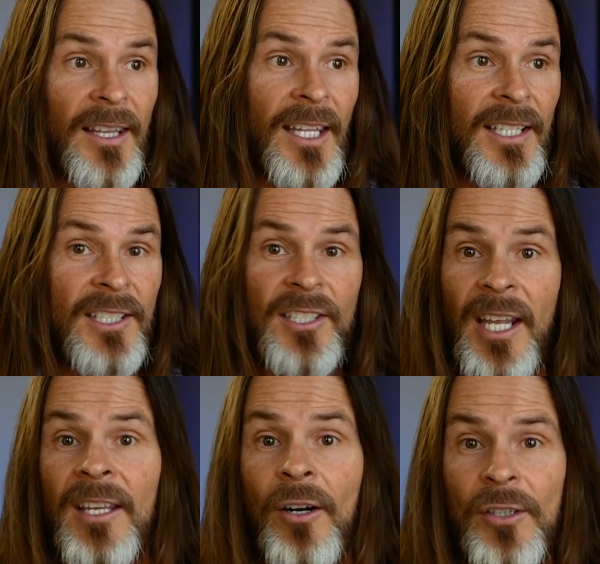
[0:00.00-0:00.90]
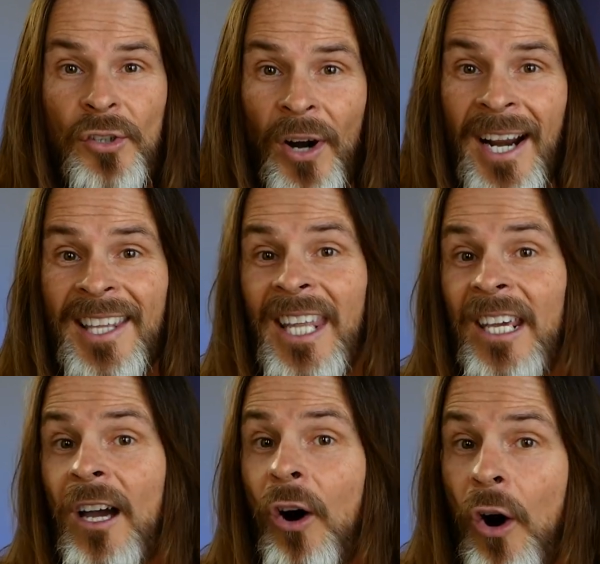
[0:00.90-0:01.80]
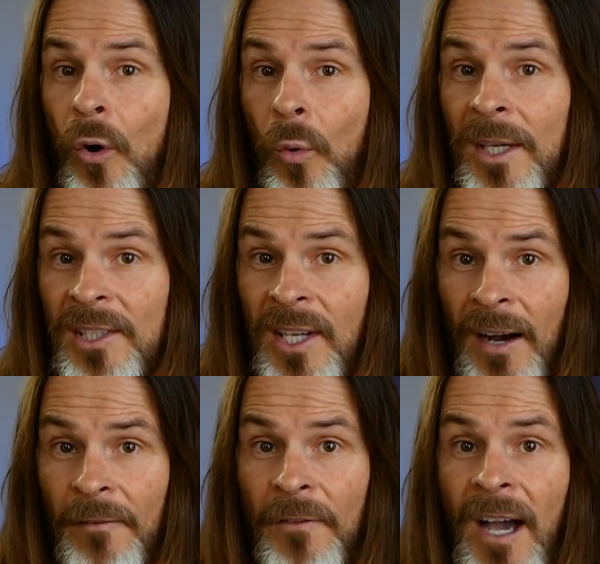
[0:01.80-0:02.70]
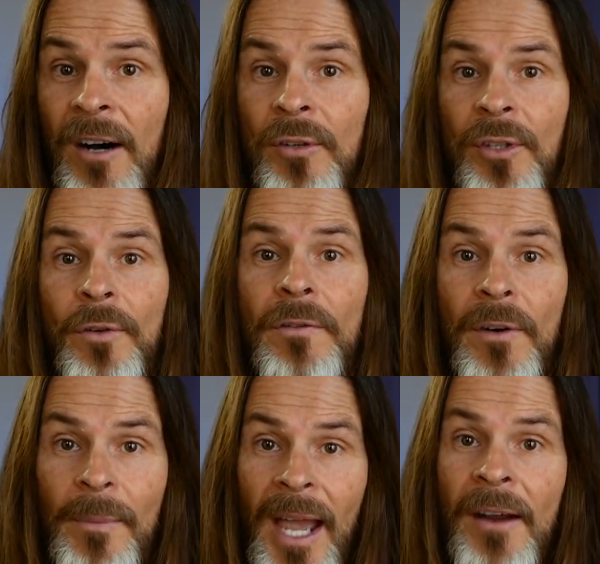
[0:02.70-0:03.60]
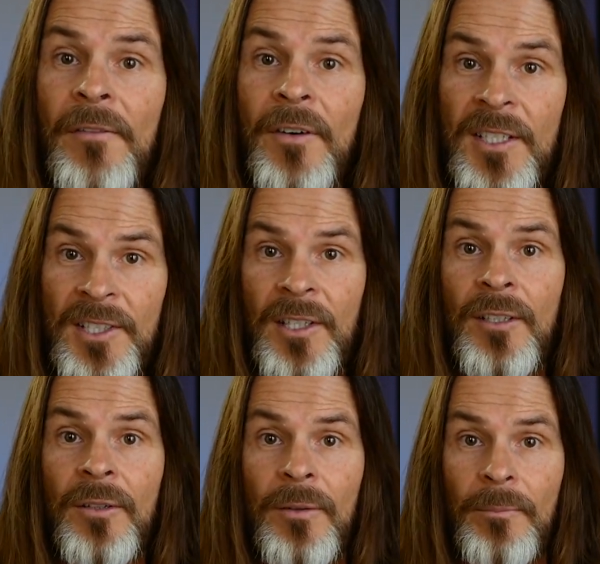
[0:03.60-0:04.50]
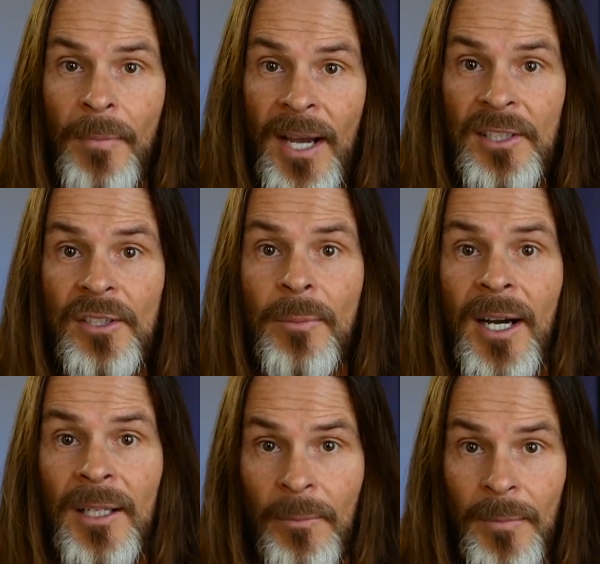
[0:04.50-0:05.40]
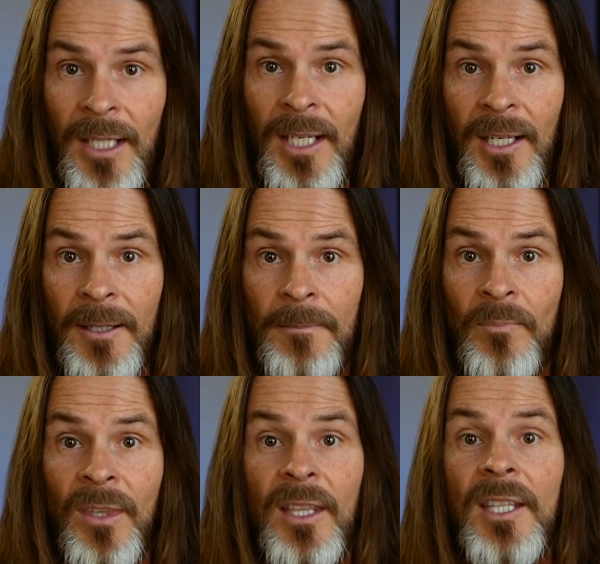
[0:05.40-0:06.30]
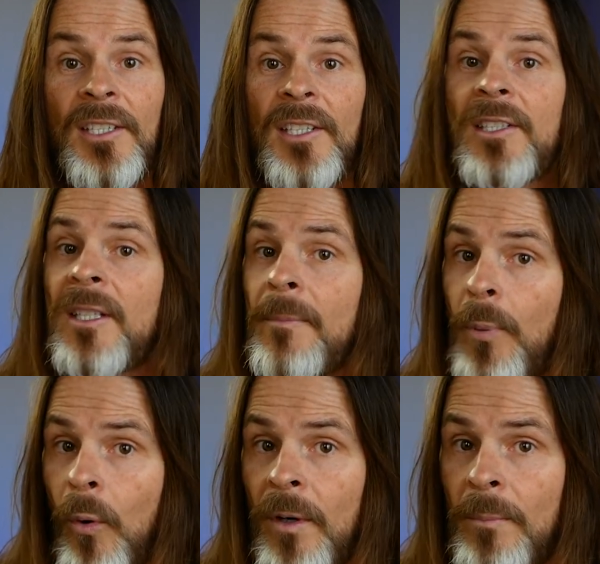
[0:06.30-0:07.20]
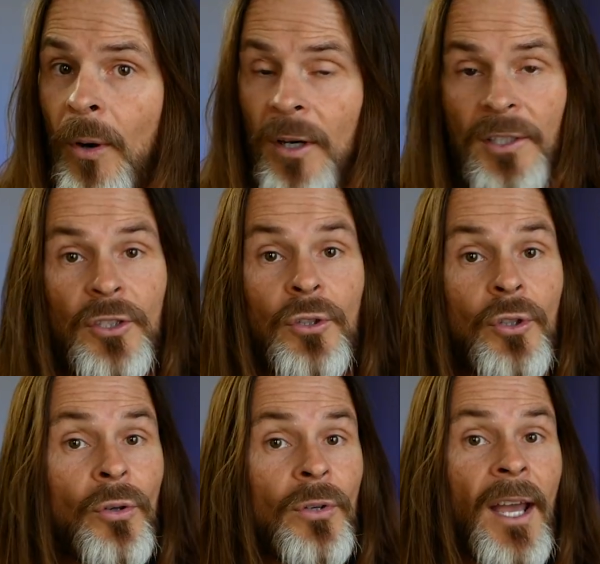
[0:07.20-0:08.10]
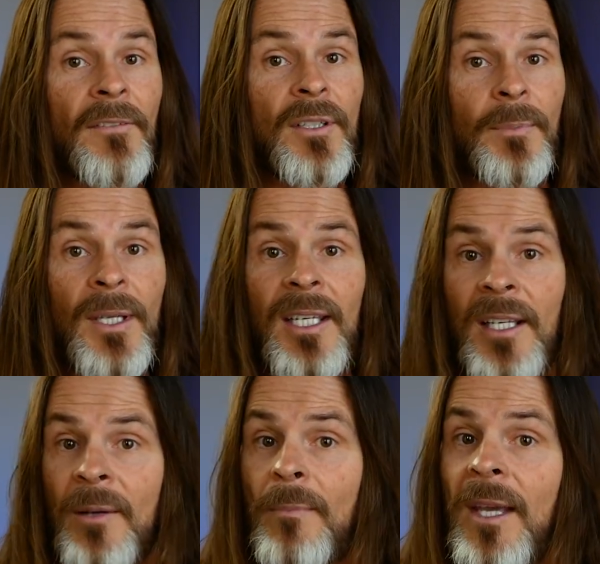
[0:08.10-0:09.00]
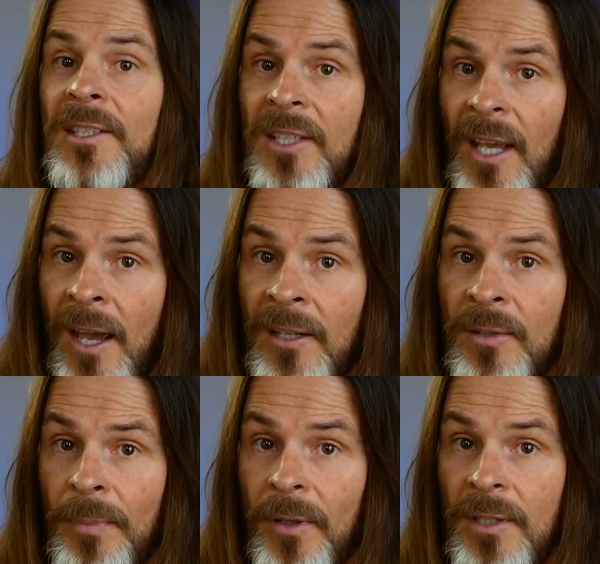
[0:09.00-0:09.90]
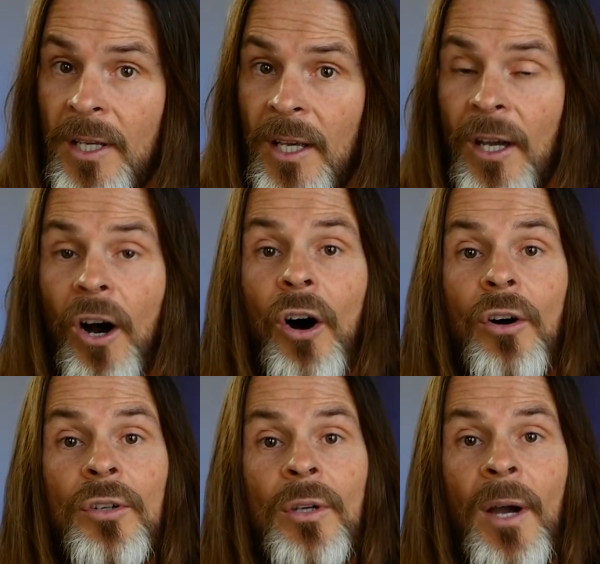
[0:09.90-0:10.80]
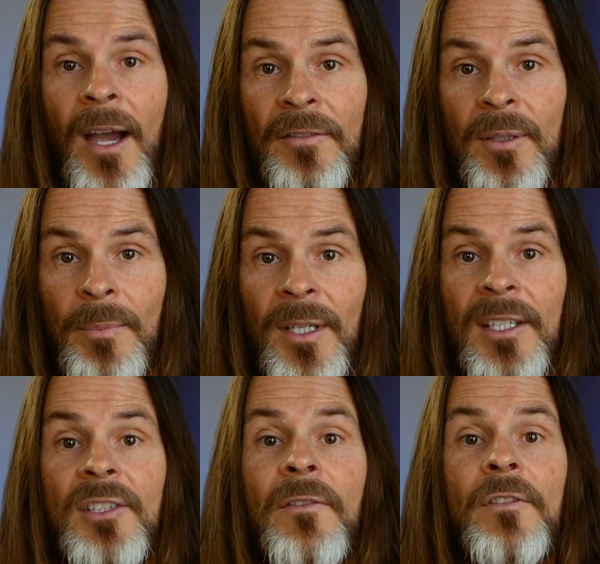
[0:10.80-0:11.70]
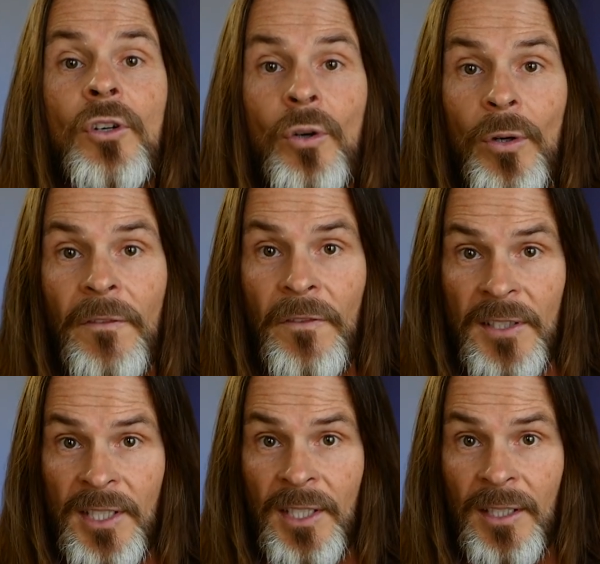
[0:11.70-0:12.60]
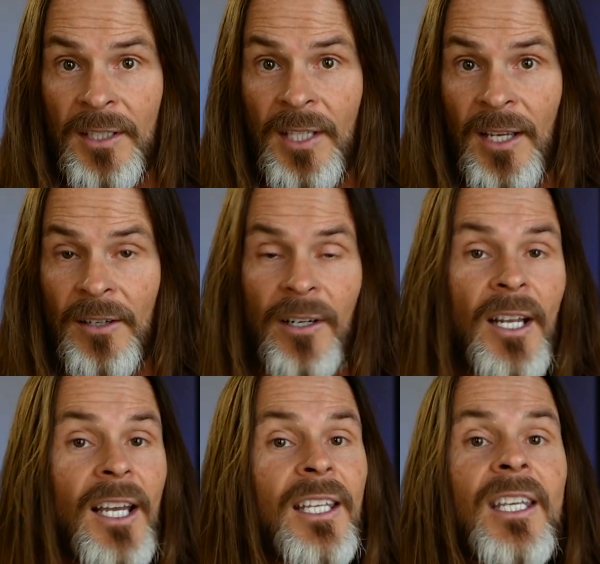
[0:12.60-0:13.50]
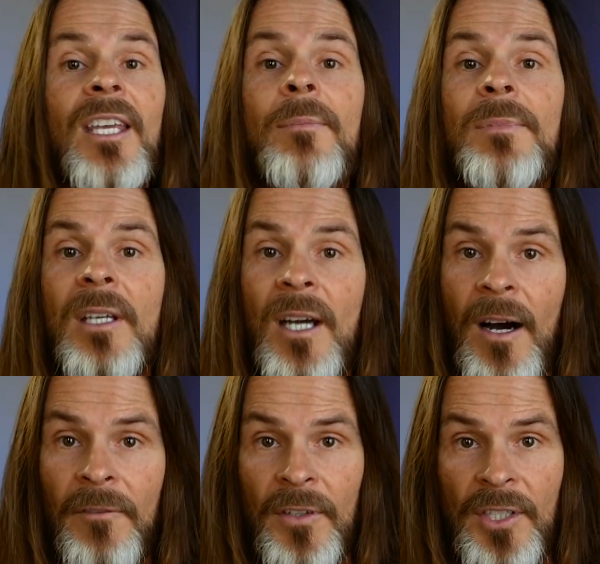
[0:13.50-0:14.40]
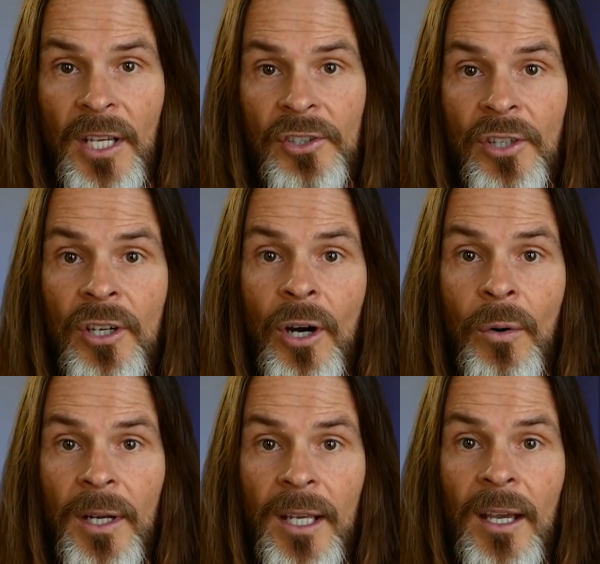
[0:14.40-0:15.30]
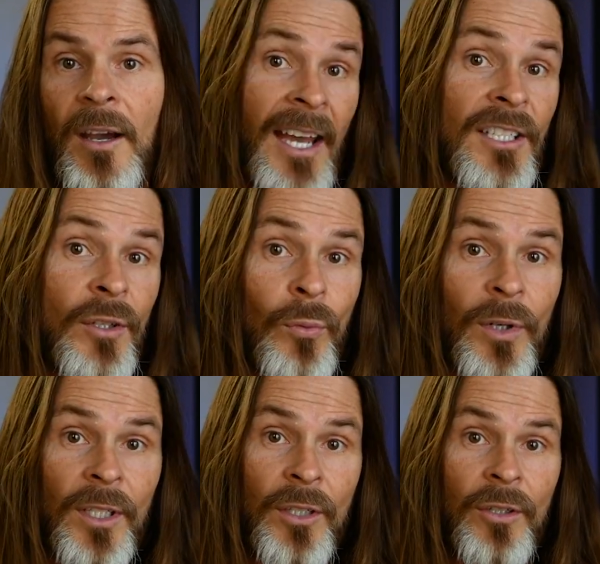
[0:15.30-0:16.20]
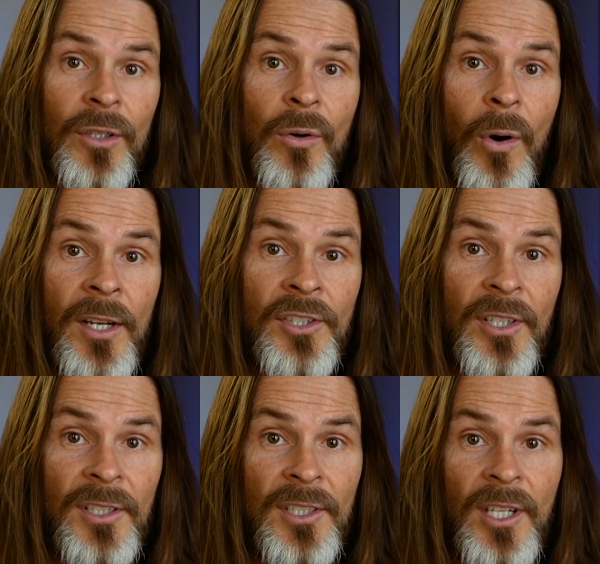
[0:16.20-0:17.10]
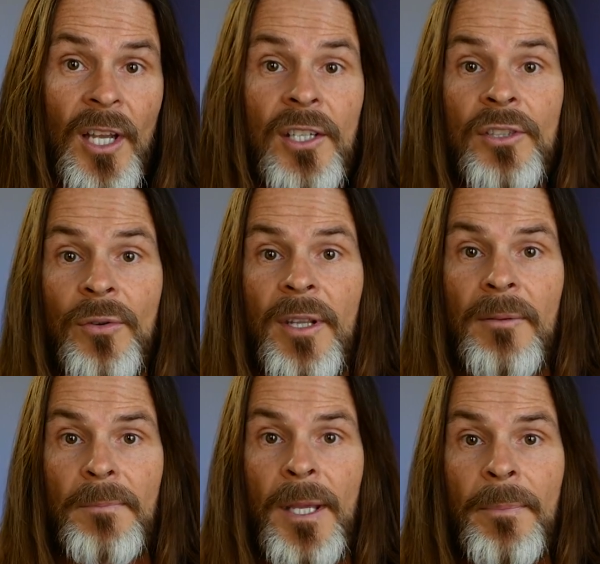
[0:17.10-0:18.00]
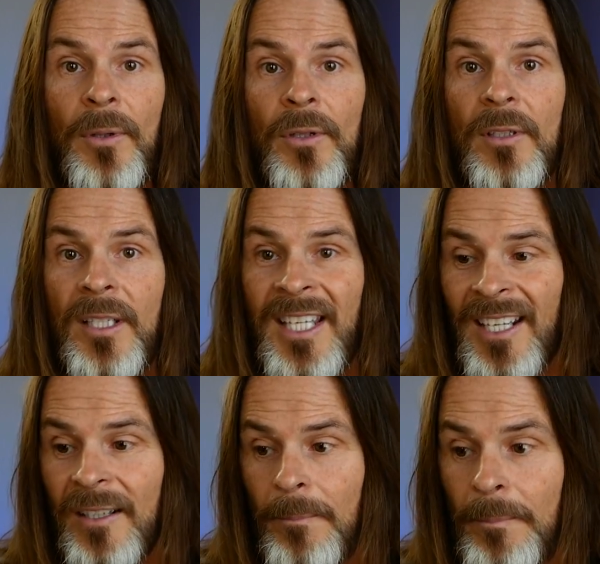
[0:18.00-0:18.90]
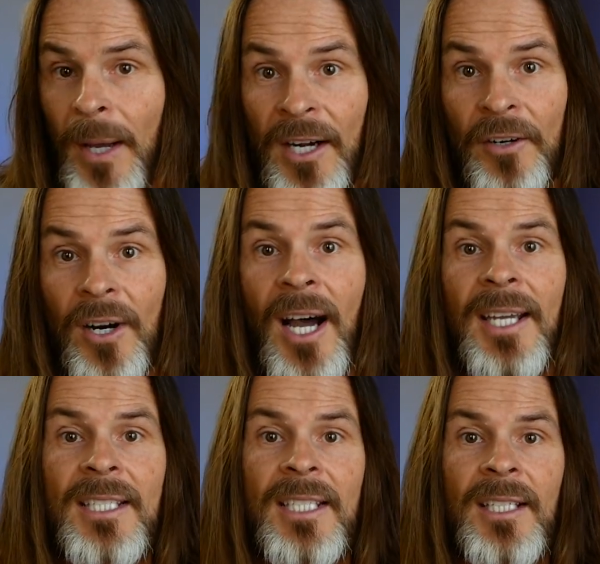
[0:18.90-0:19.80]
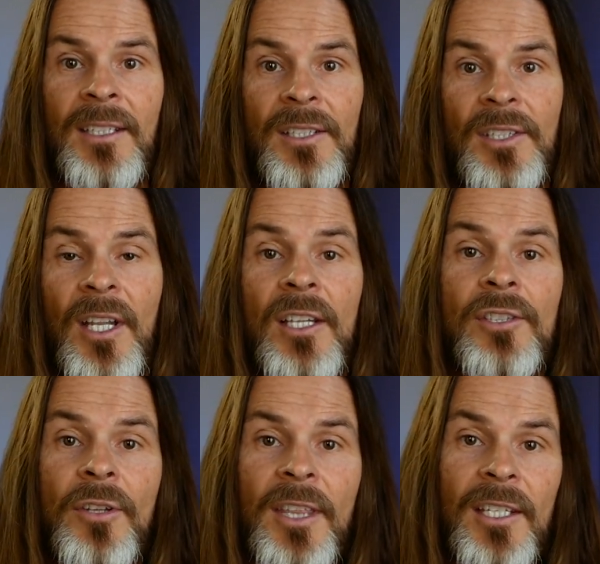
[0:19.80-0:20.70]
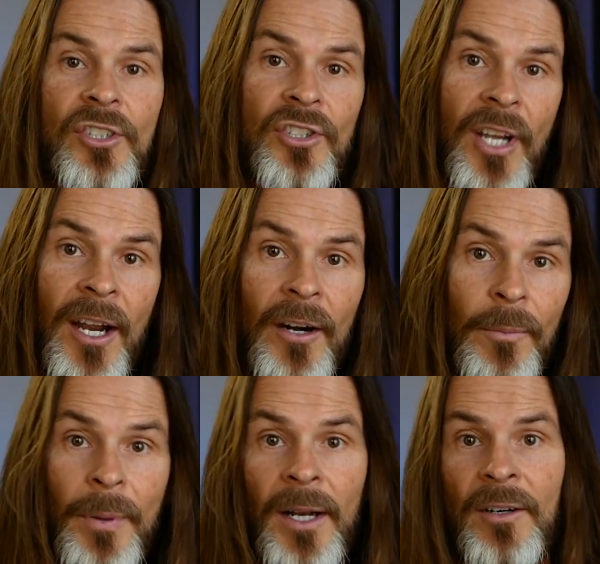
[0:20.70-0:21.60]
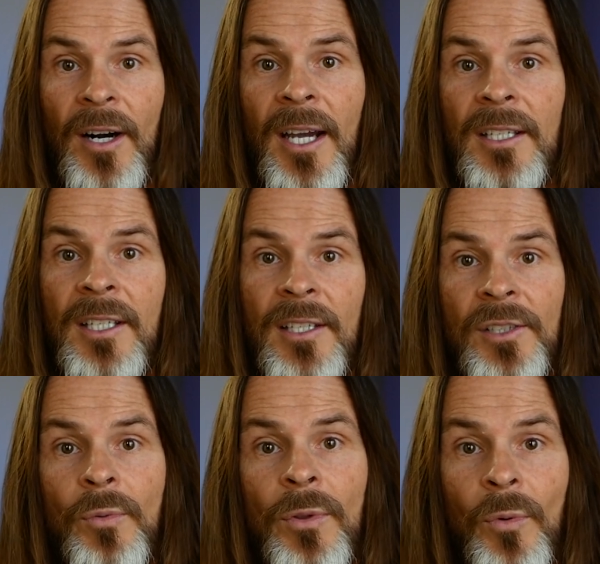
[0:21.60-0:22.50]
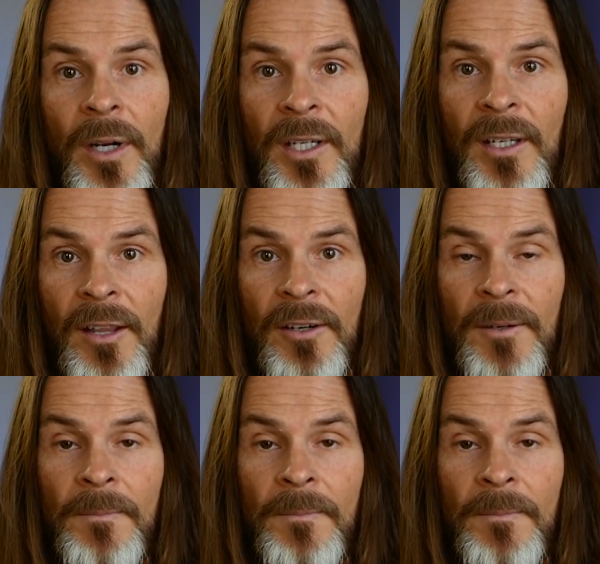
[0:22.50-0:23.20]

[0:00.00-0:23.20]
they stayed on track and they always got value from every single mastermind meeting. This is the important part. So you don't have to be an amazing expert. All you have to be is a good facilitator. Keep the conversation going. Ask really good questions so that people get better ideas, so that they share better ideas with one another.